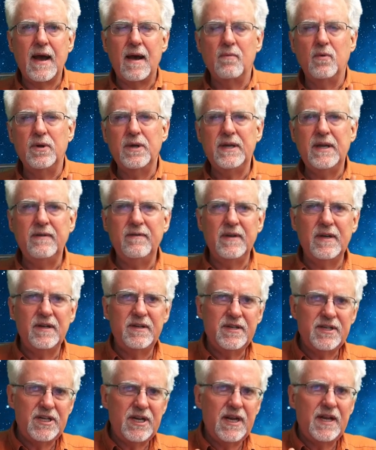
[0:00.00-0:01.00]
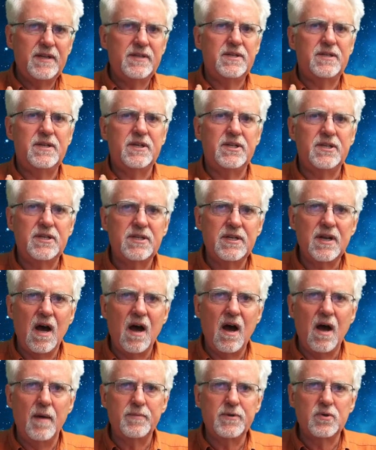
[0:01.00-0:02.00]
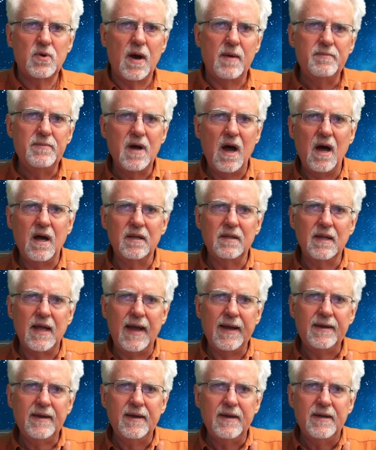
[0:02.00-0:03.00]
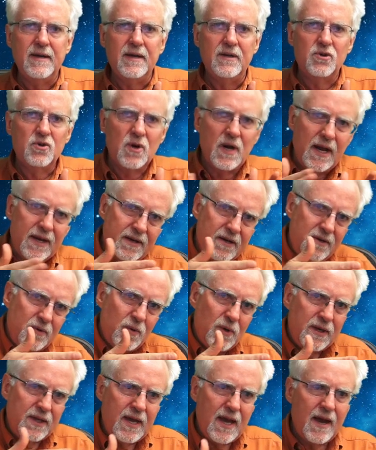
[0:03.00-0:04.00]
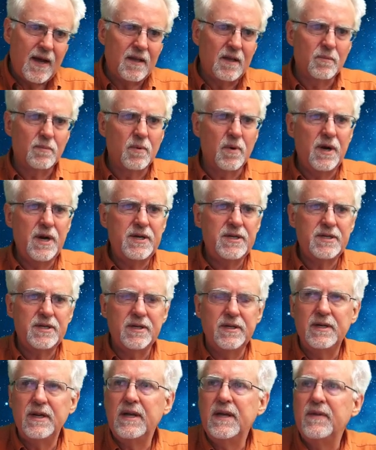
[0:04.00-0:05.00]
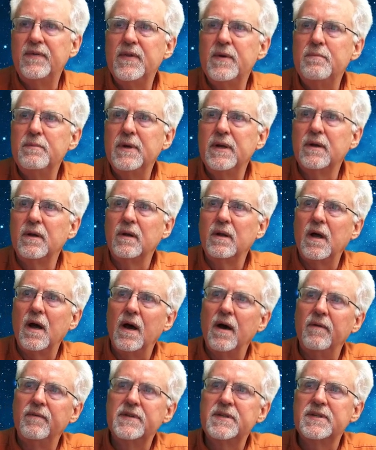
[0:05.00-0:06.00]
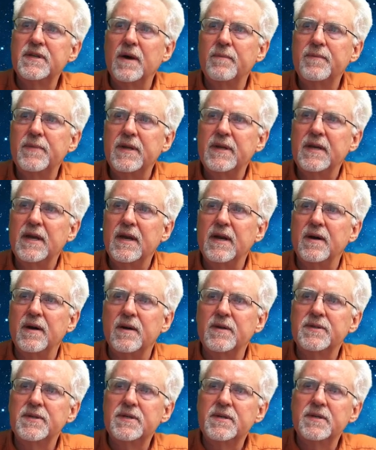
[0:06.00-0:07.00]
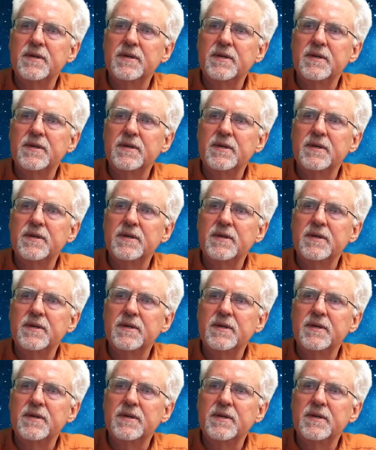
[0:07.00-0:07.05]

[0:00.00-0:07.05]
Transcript: I want to give it a chance to stop, so I'm not like trying to do a calibration in the middle of something else.